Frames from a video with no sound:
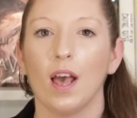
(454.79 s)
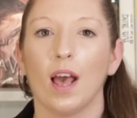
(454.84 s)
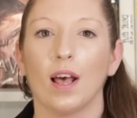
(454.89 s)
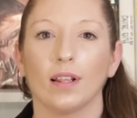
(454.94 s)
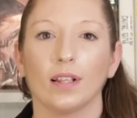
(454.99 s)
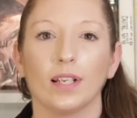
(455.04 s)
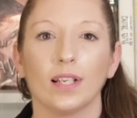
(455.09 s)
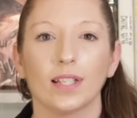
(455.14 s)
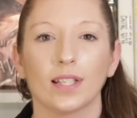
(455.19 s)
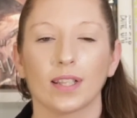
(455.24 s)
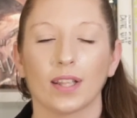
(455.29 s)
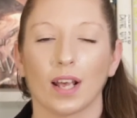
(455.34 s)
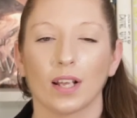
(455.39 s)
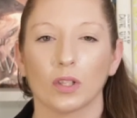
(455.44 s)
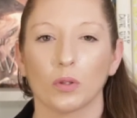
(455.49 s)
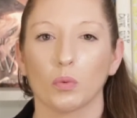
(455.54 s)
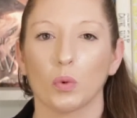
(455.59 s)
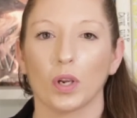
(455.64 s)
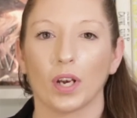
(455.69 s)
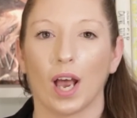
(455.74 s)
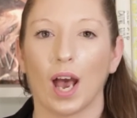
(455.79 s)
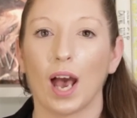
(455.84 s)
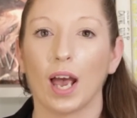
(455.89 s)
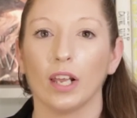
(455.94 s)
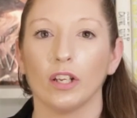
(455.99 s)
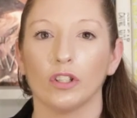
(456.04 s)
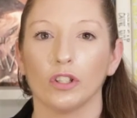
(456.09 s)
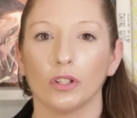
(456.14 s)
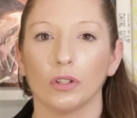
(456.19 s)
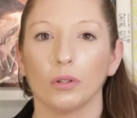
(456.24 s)
At least that's what
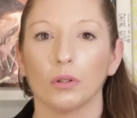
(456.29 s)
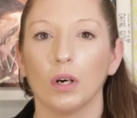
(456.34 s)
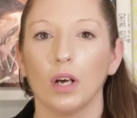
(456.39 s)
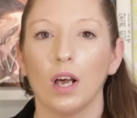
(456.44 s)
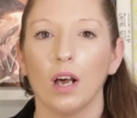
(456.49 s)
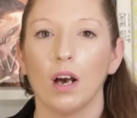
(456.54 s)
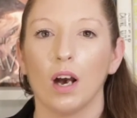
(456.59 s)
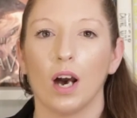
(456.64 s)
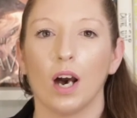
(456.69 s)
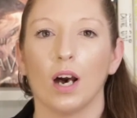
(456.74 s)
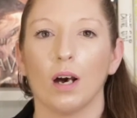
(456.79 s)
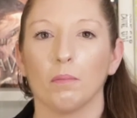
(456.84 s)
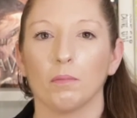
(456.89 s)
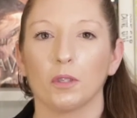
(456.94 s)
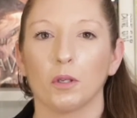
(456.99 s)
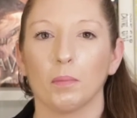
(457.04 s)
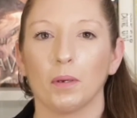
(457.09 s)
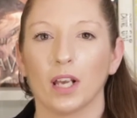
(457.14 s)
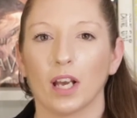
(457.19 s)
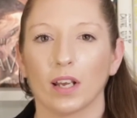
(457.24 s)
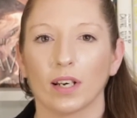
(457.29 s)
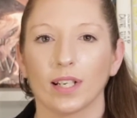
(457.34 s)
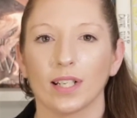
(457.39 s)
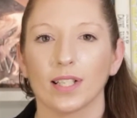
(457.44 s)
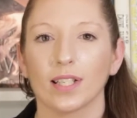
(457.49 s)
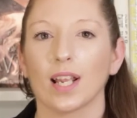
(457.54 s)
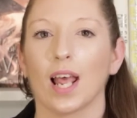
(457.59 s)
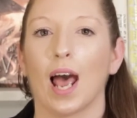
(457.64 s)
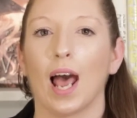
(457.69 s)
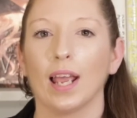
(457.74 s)
I do. To be
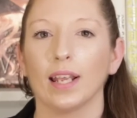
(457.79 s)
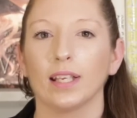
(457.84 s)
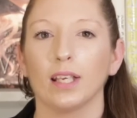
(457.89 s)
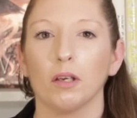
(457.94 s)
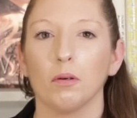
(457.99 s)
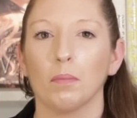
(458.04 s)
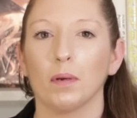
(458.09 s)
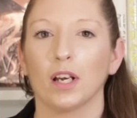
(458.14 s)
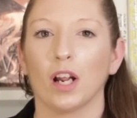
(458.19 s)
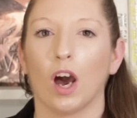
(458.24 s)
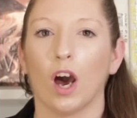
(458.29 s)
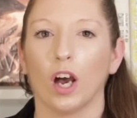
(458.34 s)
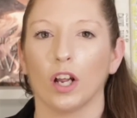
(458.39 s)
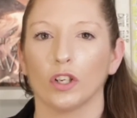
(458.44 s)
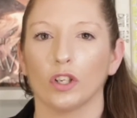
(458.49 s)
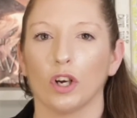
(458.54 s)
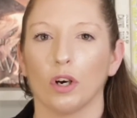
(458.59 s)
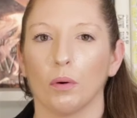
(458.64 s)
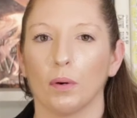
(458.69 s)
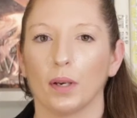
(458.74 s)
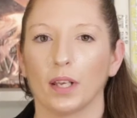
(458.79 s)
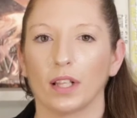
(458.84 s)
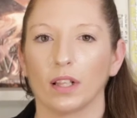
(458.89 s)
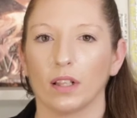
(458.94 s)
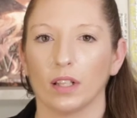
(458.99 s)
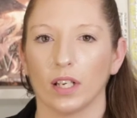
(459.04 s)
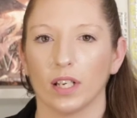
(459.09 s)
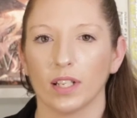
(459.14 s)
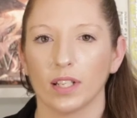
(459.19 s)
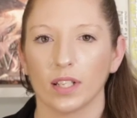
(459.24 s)
honest, I keep an ongoing
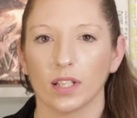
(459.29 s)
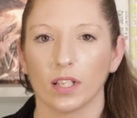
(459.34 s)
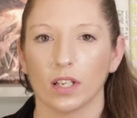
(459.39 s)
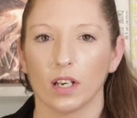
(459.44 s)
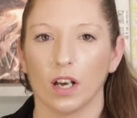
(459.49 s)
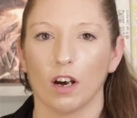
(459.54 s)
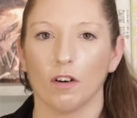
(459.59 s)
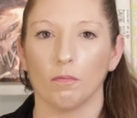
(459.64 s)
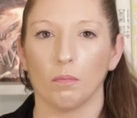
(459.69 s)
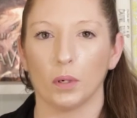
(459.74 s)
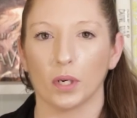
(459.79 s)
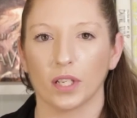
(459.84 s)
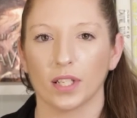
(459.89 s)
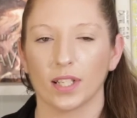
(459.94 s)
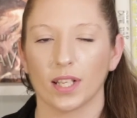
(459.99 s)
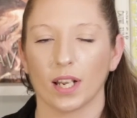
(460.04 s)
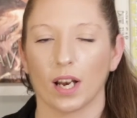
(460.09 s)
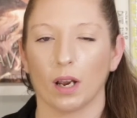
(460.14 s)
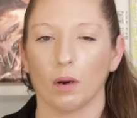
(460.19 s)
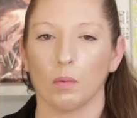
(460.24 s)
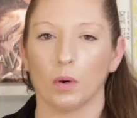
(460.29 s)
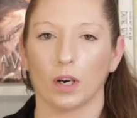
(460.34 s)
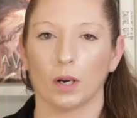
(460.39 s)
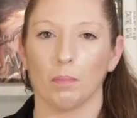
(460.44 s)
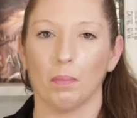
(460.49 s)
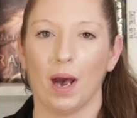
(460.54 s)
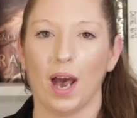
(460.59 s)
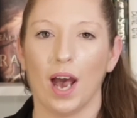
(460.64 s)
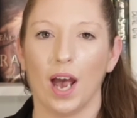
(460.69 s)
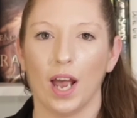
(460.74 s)
list of books that I want
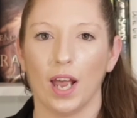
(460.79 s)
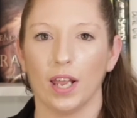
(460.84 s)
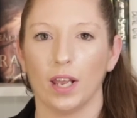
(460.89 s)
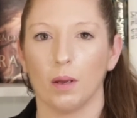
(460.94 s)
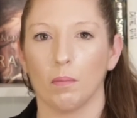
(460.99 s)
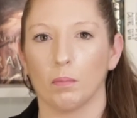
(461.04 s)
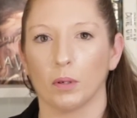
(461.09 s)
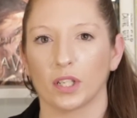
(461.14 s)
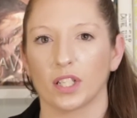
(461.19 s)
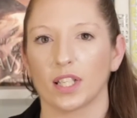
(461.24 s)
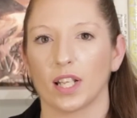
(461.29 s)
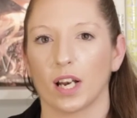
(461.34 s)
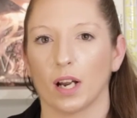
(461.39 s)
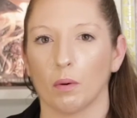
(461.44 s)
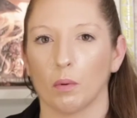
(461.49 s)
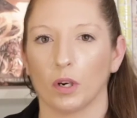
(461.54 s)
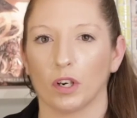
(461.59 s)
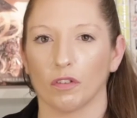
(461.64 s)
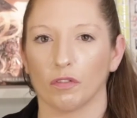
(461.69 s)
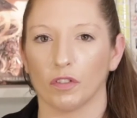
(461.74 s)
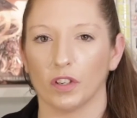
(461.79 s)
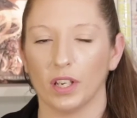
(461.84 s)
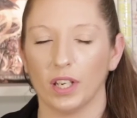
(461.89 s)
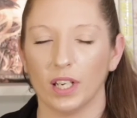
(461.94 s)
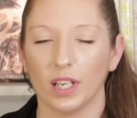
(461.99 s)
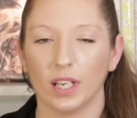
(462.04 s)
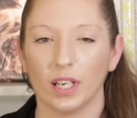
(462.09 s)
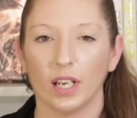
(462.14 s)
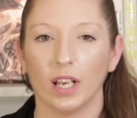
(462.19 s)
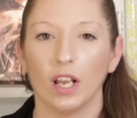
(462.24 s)
to buy and books that I want to
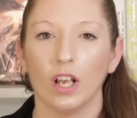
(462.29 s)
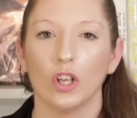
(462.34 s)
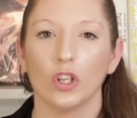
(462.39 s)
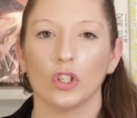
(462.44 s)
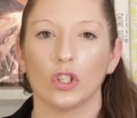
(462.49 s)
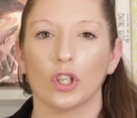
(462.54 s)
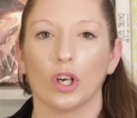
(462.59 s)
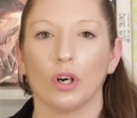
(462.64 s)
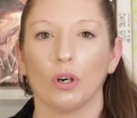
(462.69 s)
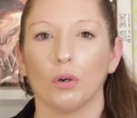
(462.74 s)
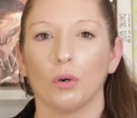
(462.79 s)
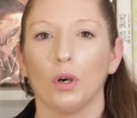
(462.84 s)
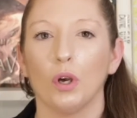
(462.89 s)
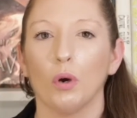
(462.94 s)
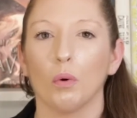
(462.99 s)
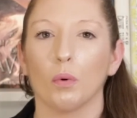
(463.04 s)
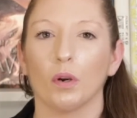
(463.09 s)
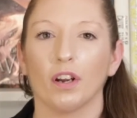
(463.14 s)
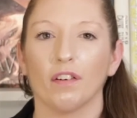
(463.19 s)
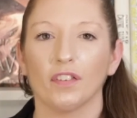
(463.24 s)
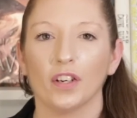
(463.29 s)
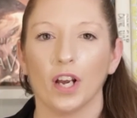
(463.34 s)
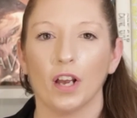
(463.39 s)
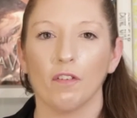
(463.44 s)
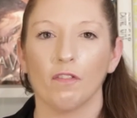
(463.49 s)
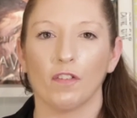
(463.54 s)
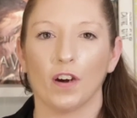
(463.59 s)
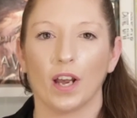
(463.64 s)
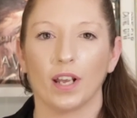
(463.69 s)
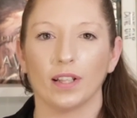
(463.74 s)
read. So whenever
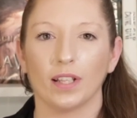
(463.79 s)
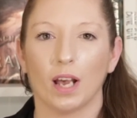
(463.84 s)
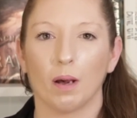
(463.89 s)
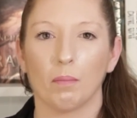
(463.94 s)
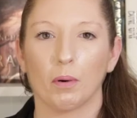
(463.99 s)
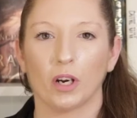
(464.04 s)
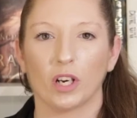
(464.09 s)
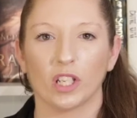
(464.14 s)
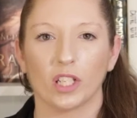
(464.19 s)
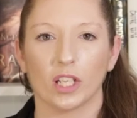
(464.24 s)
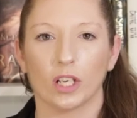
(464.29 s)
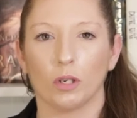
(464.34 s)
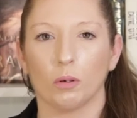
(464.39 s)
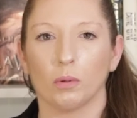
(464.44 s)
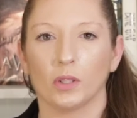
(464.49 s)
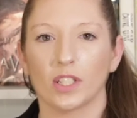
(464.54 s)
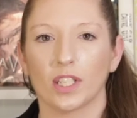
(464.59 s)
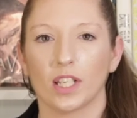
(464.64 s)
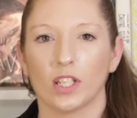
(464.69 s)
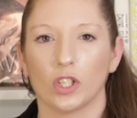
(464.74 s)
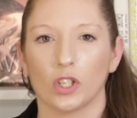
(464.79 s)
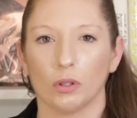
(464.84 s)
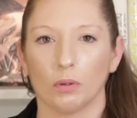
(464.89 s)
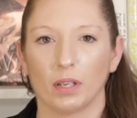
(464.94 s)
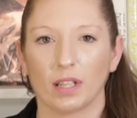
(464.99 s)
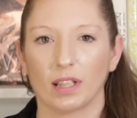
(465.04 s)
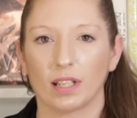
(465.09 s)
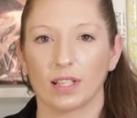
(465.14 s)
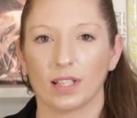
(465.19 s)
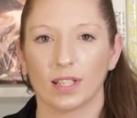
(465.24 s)
I find that Barnes & Noble's is
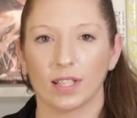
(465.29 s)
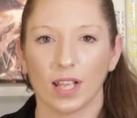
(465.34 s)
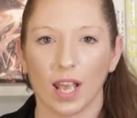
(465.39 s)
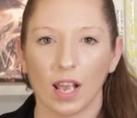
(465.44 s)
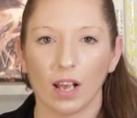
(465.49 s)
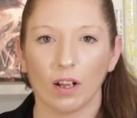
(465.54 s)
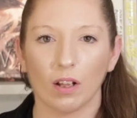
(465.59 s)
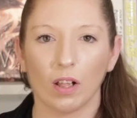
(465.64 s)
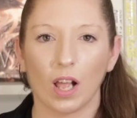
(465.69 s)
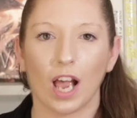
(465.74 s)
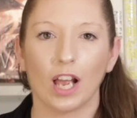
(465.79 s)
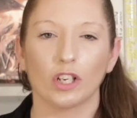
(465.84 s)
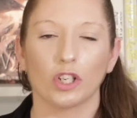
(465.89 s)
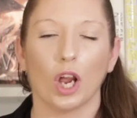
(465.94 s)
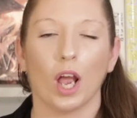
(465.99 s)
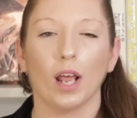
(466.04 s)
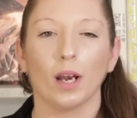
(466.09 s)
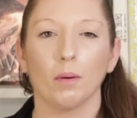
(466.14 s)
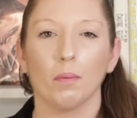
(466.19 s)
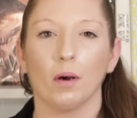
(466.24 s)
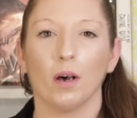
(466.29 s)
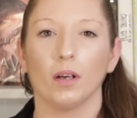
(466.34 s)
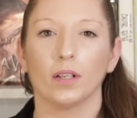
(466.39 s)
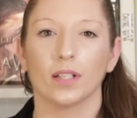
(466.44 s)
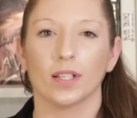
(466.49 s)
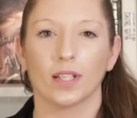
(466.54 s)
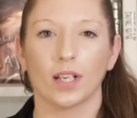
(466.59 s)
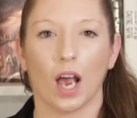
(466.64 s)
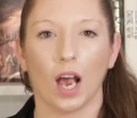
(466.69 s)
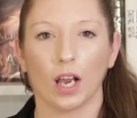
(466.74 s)
doing this sale, I try to
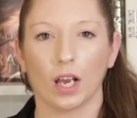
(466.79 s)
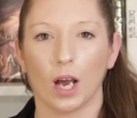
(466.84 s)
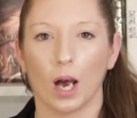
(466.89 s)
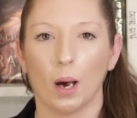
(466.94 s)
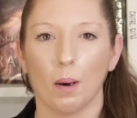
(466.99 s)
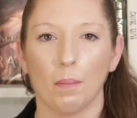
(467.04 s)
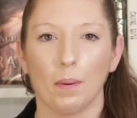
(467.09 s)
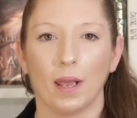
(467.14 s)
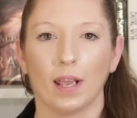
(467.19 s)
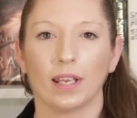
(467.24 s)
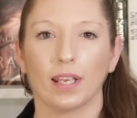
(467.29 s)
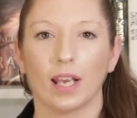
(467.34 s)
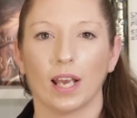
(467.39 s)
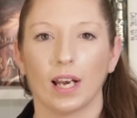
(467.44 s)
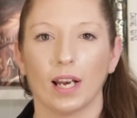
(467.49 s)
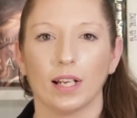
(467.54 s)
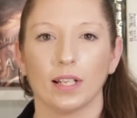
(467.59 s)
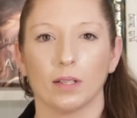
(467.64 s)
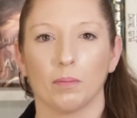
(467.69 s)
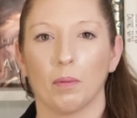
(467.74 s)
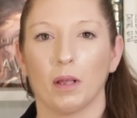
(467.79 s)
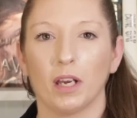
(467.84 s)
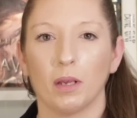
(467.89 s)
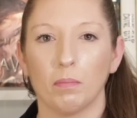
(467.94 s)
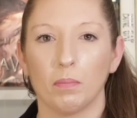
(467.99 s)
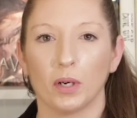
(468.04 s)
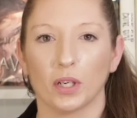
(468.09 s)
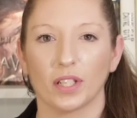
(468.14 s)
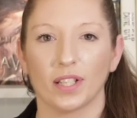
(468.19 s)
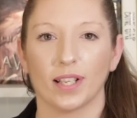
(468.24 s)
stock up and get as many
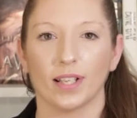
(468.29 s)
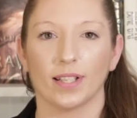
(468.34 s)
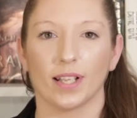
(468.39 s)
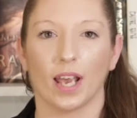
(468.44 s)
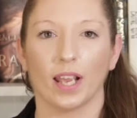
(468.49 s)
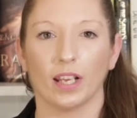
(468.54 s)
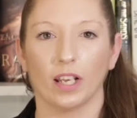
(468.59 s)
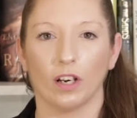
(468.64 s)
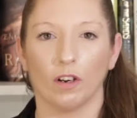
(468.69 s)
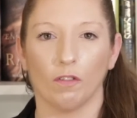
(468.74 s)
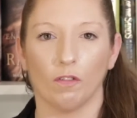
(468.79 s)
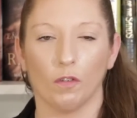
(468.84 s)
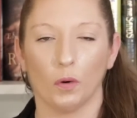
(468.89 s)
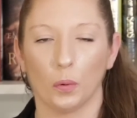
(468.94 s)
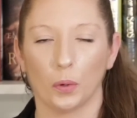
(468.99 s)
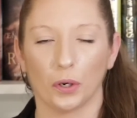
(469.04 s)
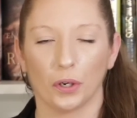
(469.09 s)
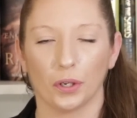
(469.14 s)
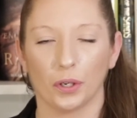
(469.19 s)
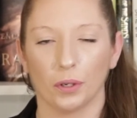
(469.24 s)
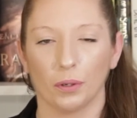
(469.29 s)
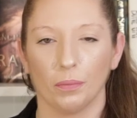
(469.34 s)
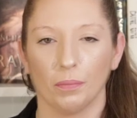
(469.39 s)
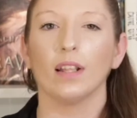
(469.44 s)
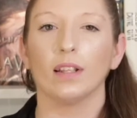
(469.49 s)
books as I can afford.